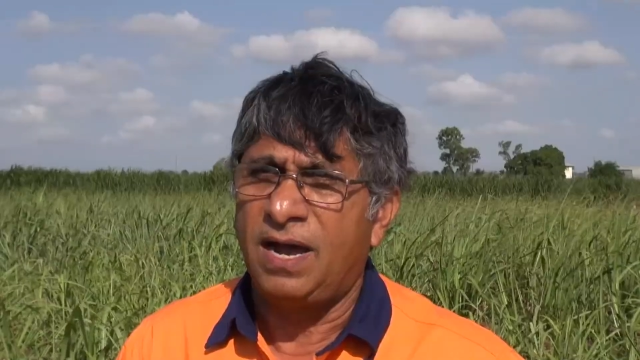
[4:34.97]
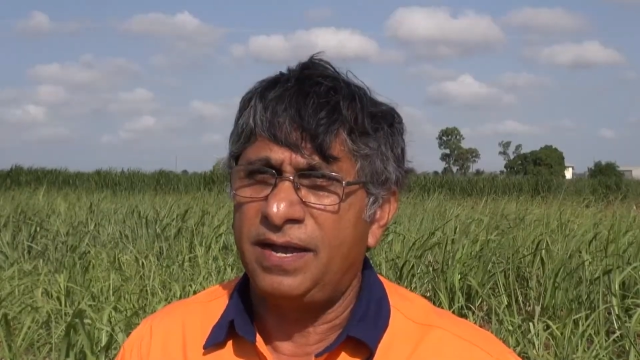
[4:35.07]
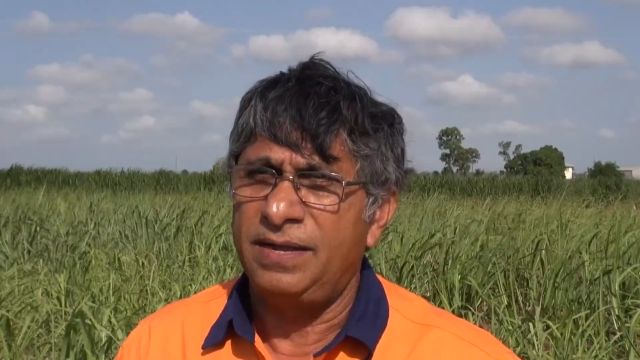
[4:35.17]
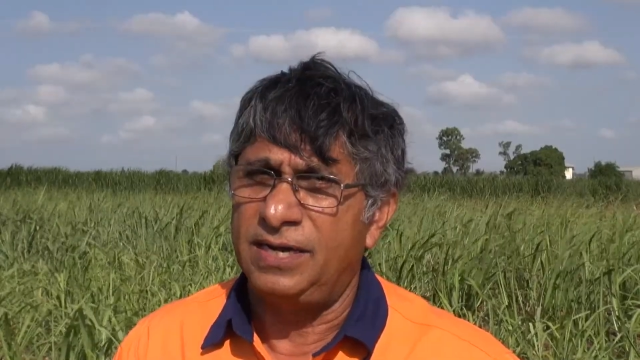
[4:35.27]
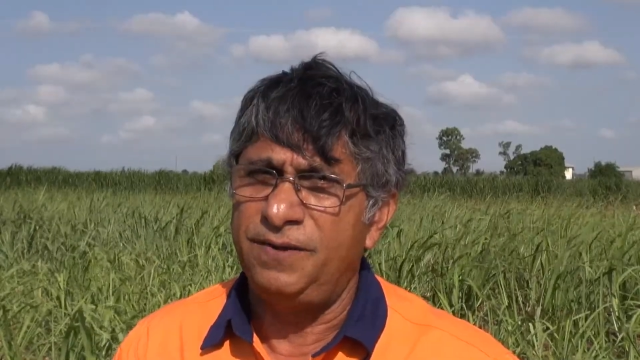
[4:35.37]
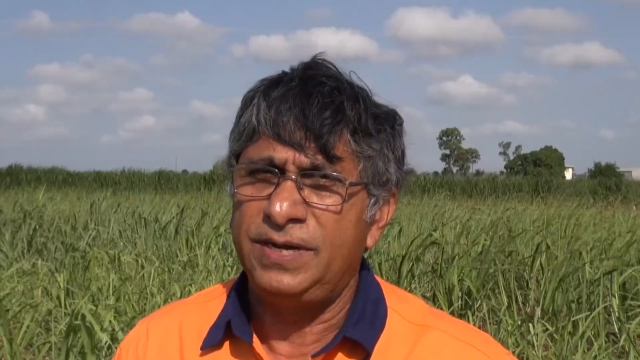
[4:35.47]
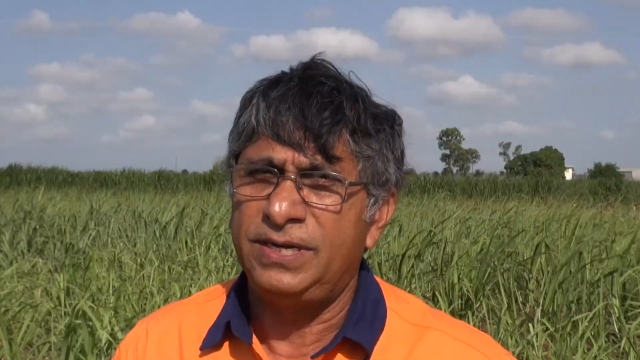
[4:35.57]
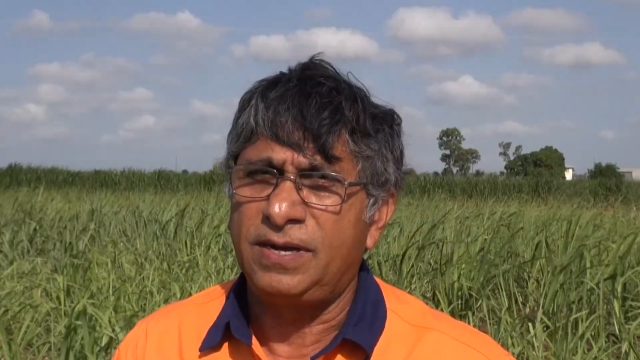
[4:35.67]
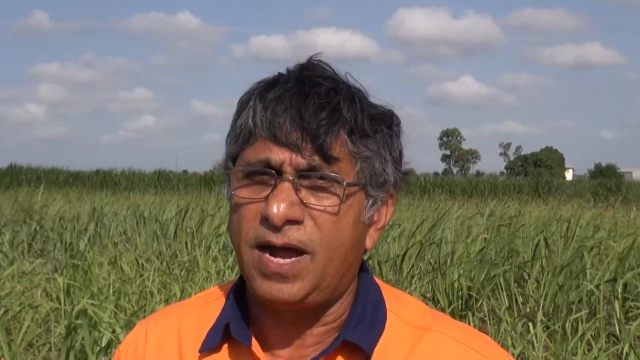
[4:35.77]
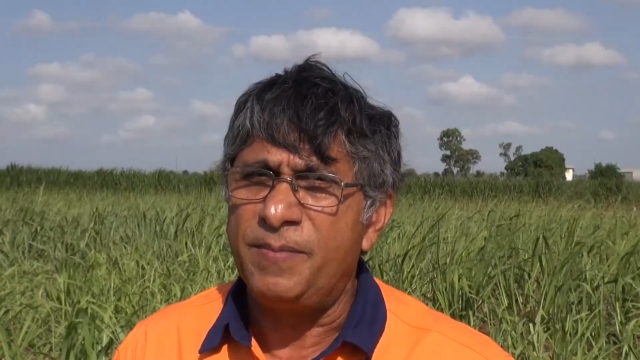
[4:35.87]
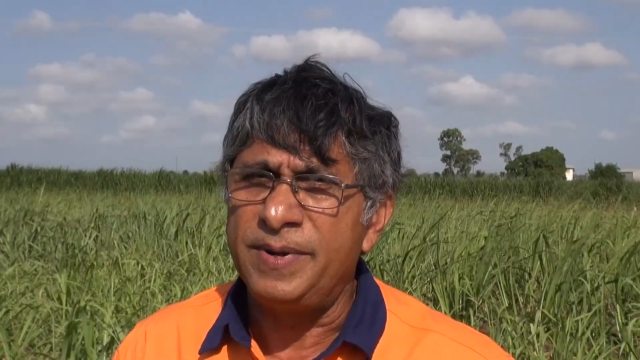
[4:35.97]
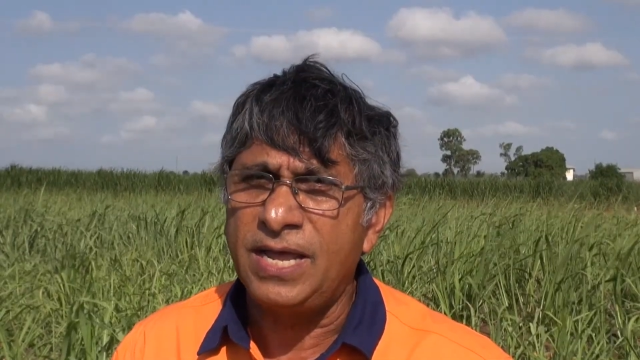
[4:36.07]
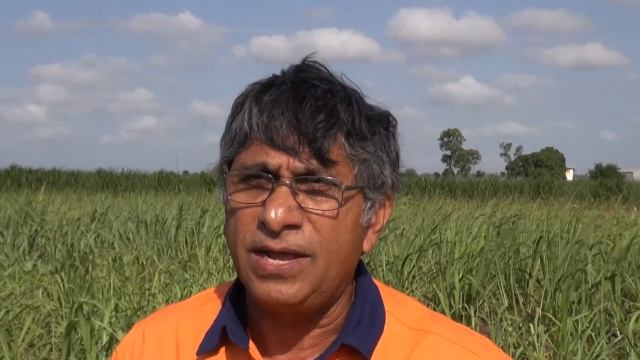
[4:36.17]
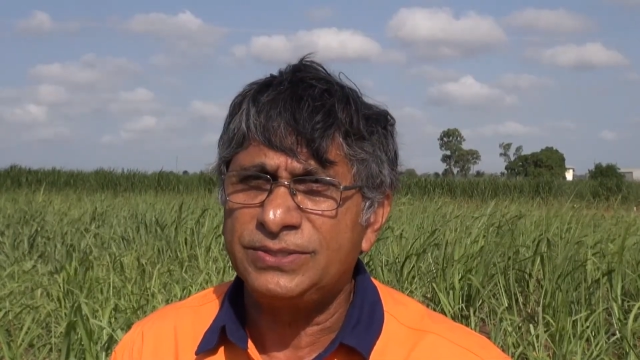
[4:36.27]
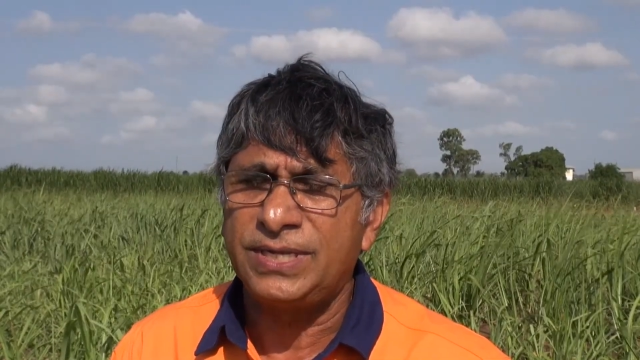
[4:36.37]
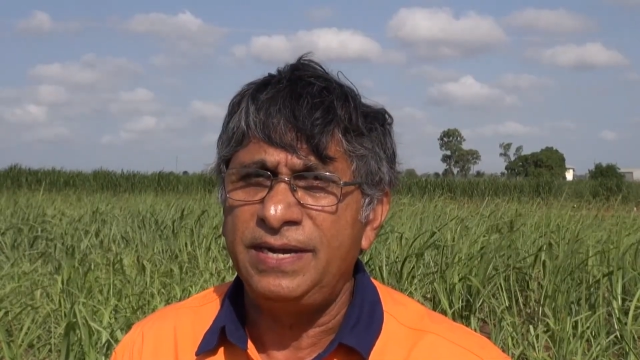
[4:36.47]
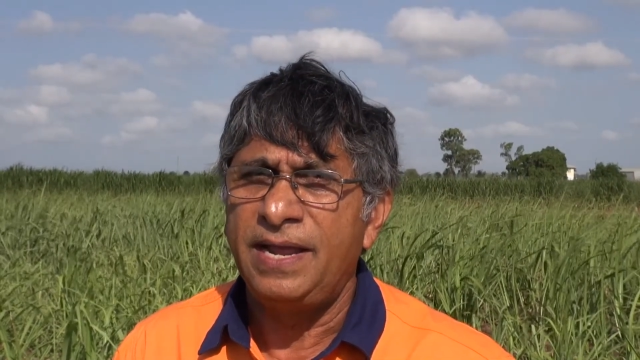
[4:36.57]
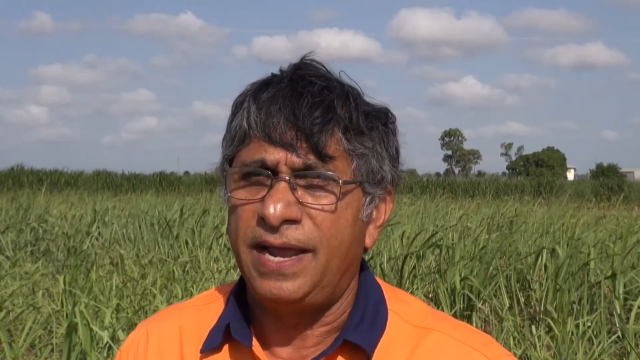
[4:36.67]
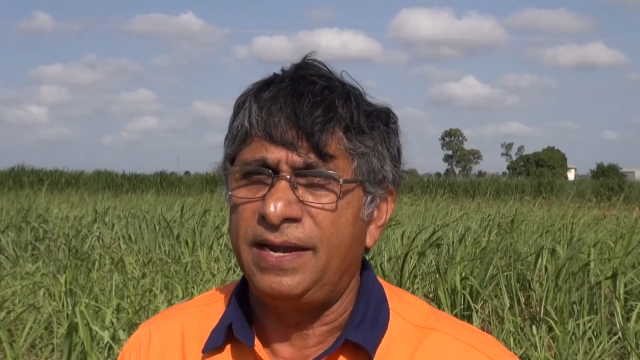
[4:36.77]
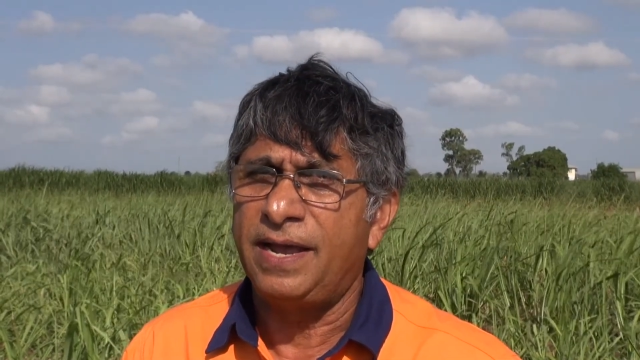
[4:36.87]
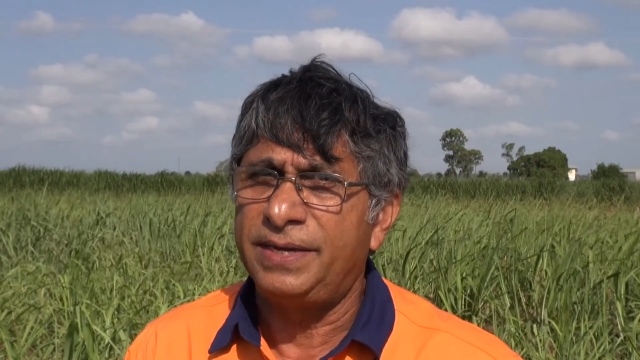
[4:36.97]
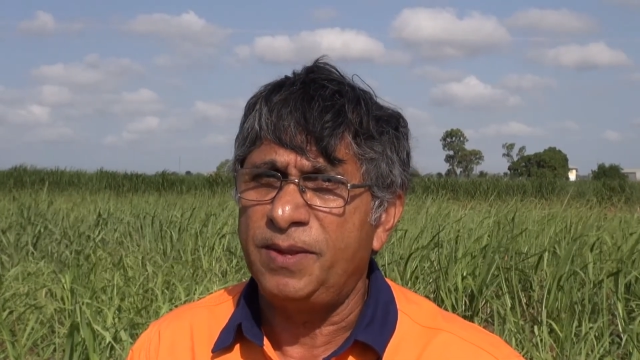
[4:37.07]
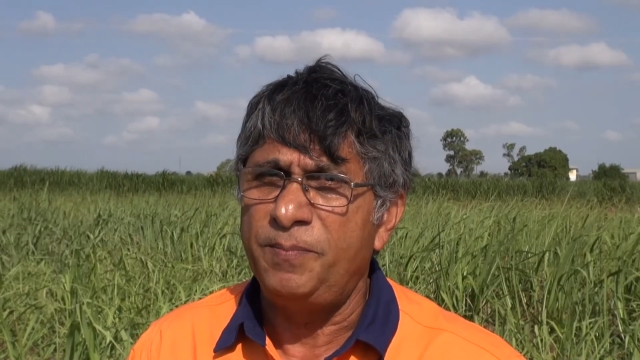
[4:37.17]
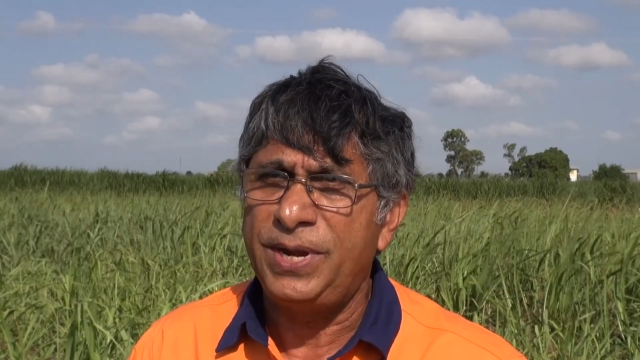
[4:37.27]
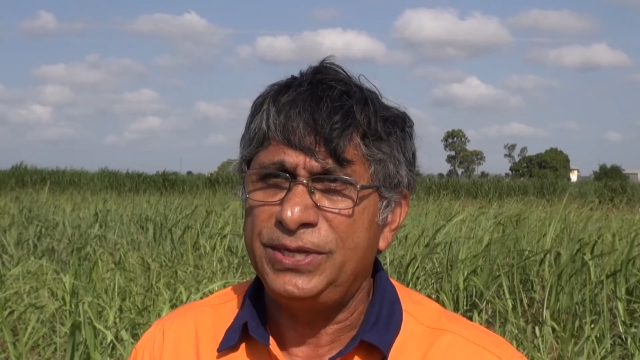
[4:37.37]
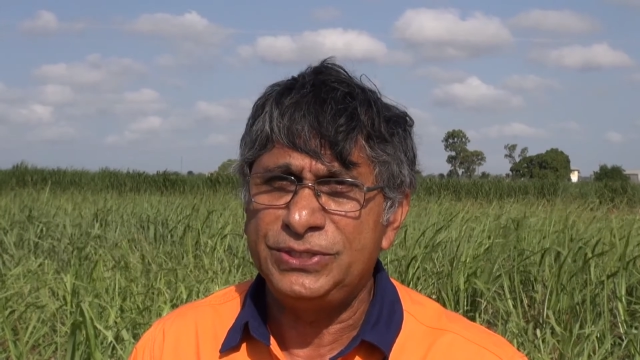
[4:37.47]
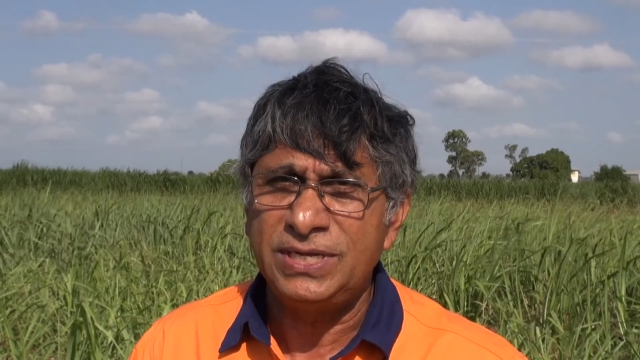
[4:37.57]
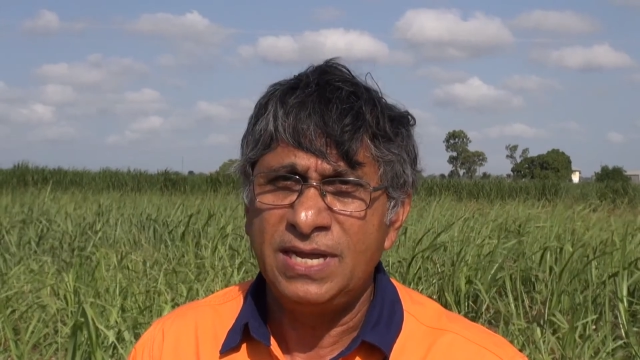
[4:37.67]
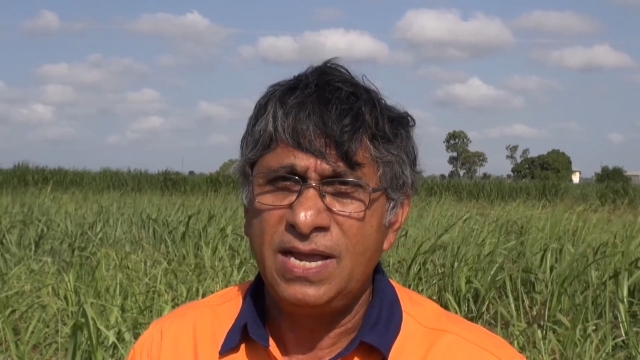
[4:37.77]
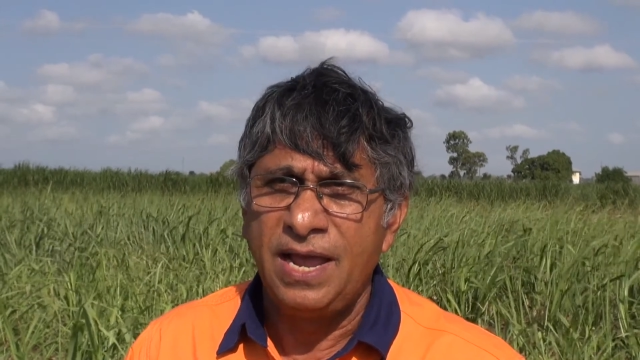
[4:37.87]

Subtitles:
high elevated carbon dioxide and high temperature,